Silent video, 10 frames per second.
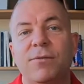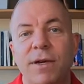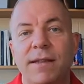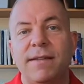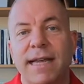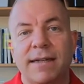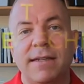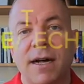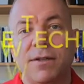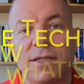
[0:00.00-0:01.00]
with
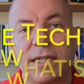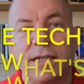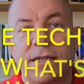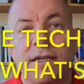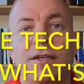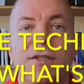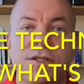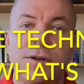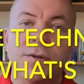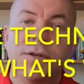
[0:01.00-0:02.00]
technology.
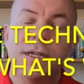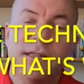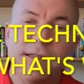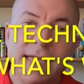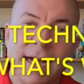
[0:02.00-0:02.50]
So the